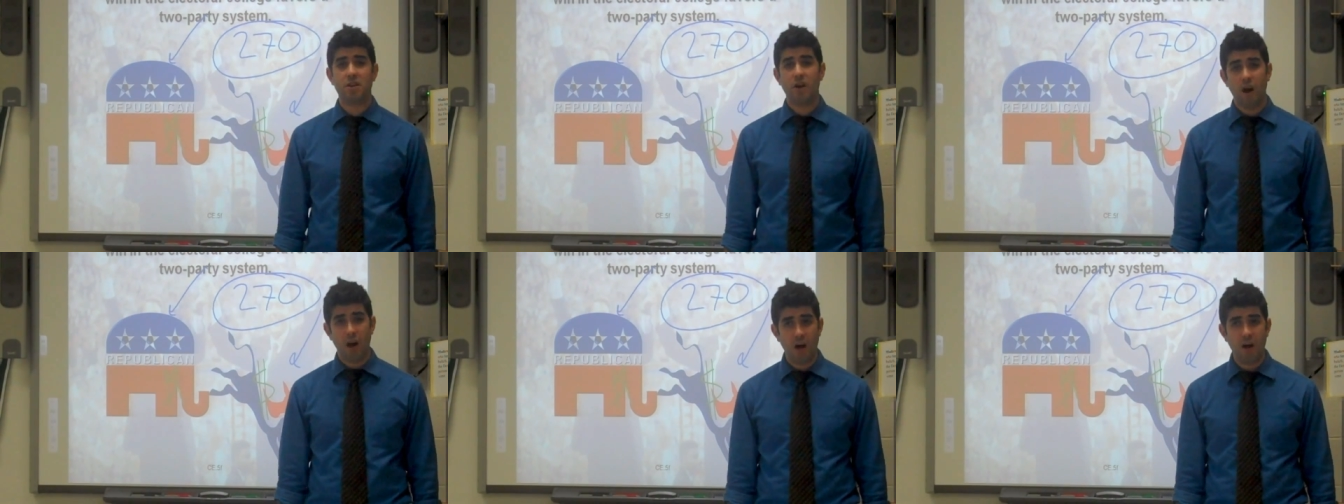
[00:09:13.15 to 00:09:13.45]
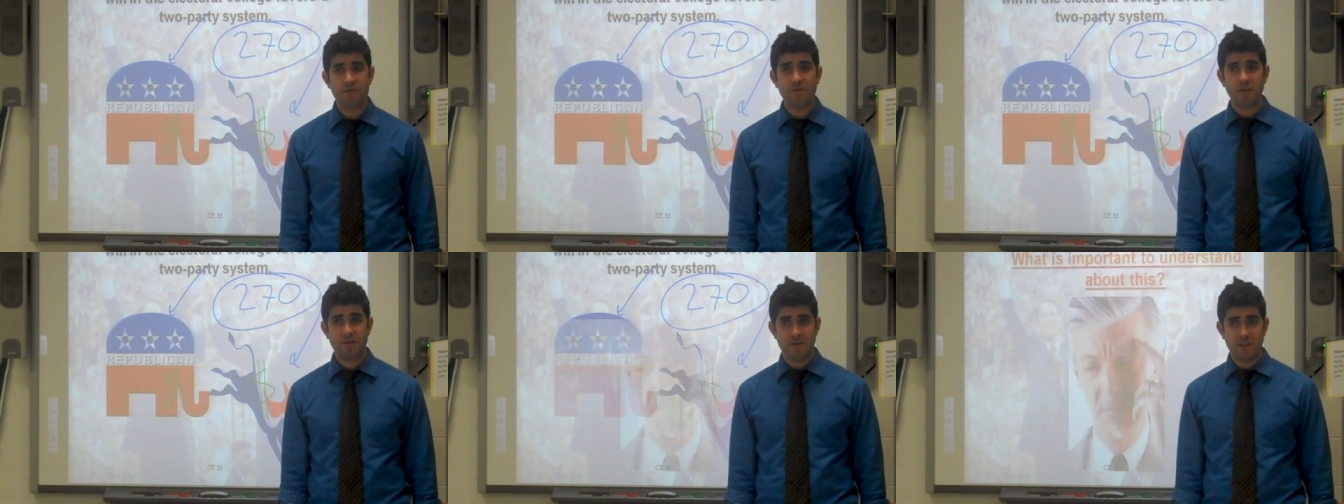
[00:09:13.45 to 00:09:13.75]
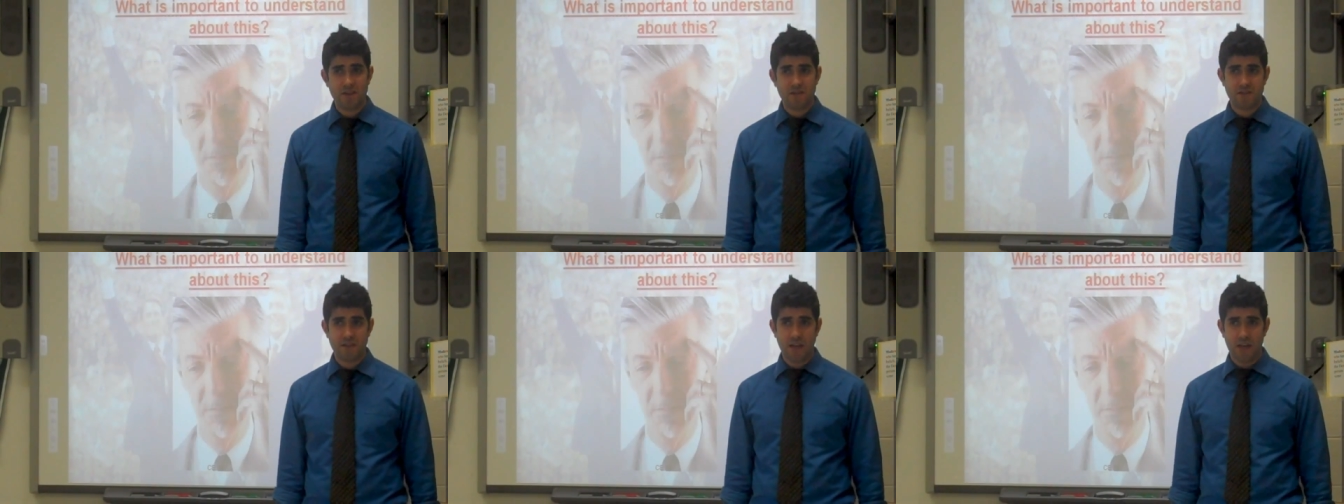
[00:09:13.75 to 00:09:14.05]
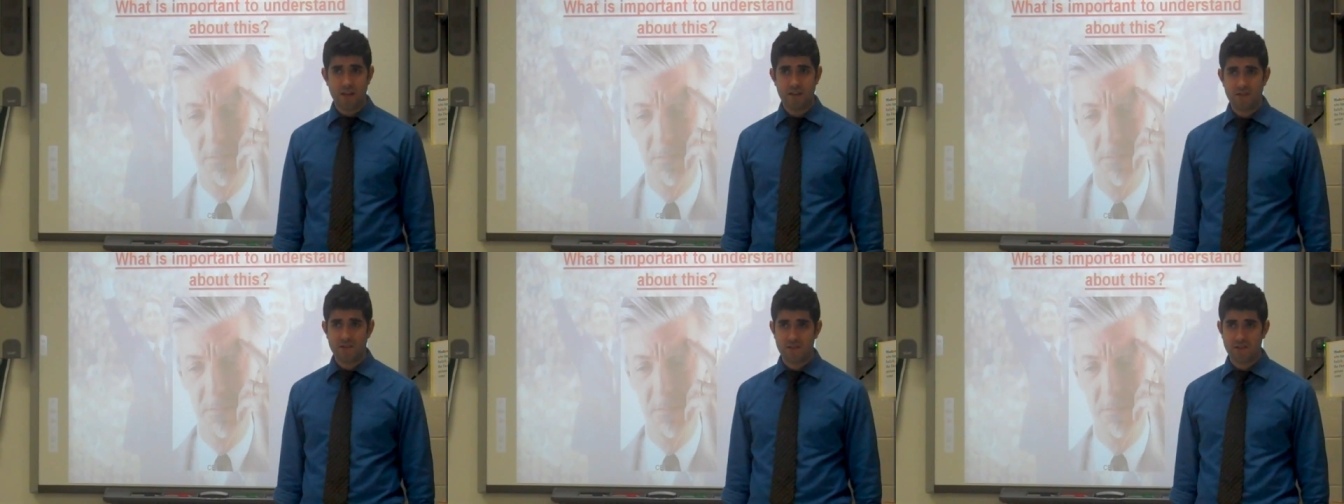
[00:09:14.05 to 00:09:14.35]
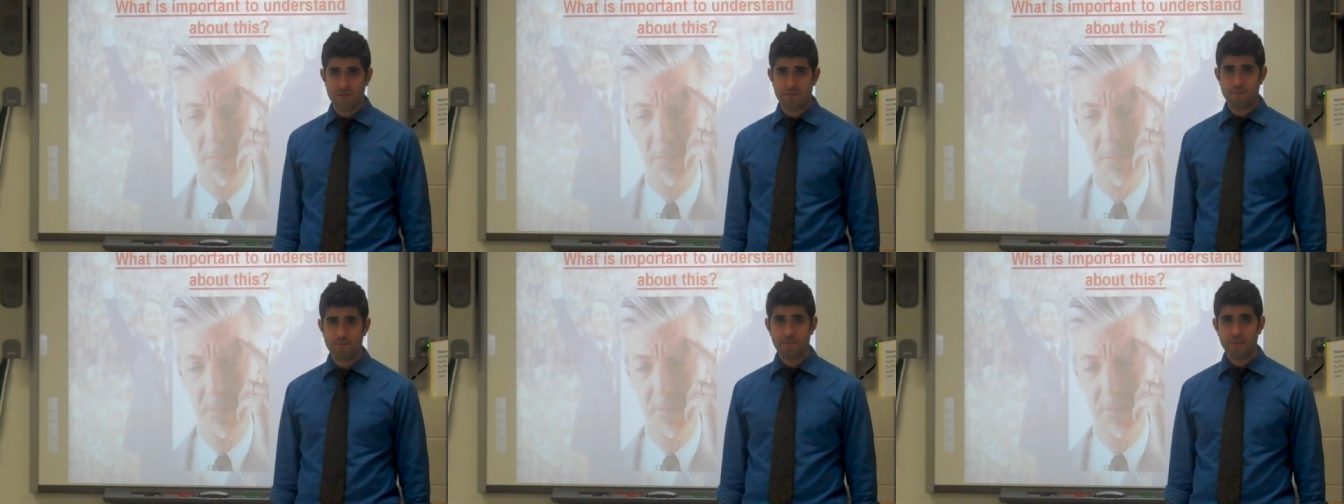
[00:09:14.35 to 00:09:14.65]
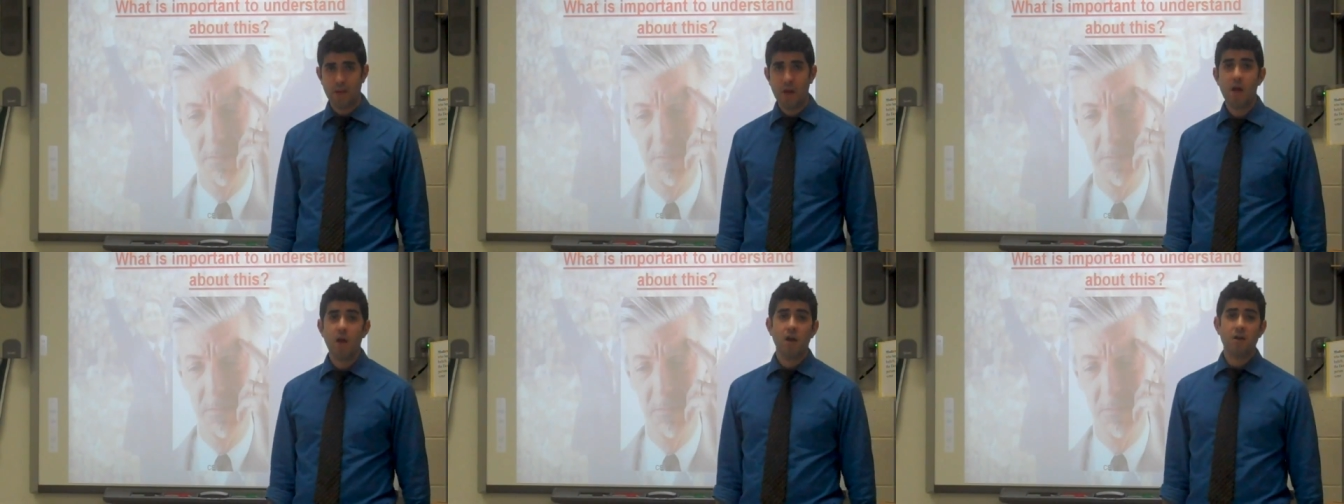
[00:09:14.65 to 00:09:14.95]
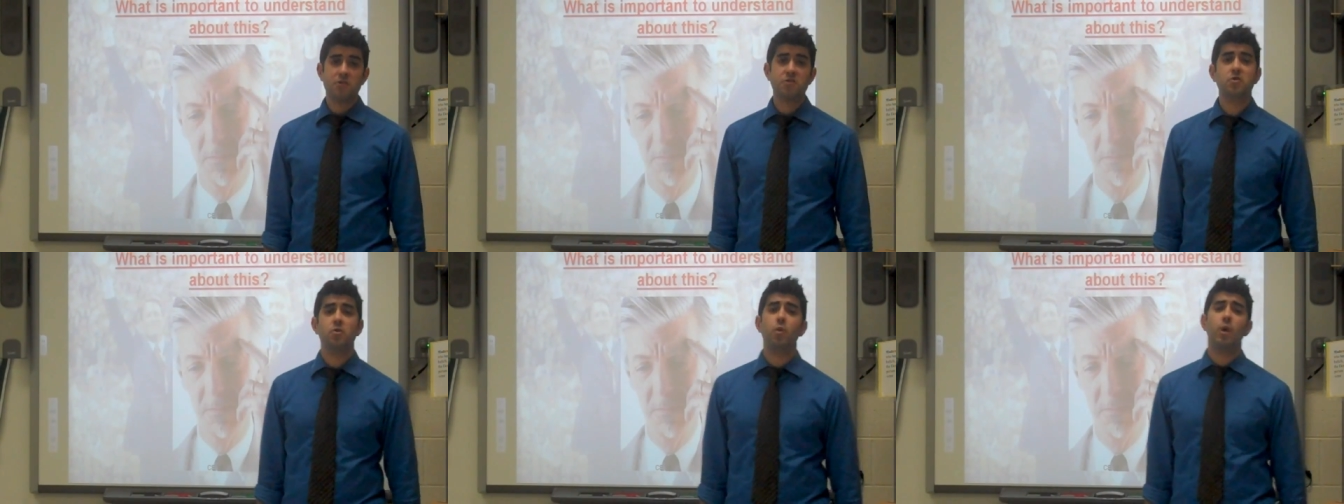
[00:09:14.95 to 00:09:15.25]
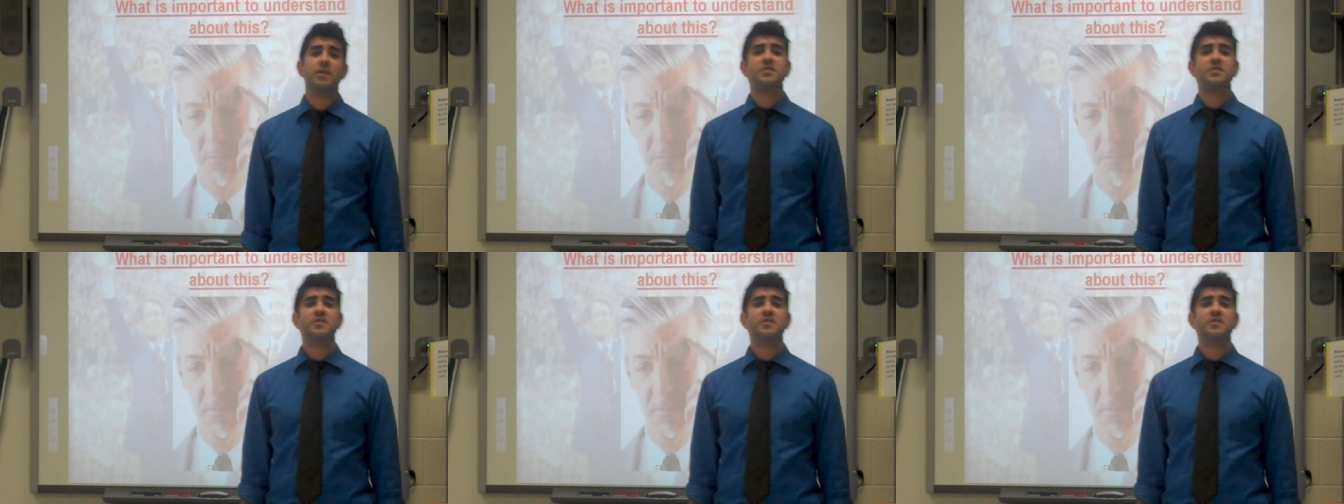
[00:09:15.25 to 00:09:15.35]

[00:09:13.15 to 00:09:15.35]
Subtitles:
in all 50 states. So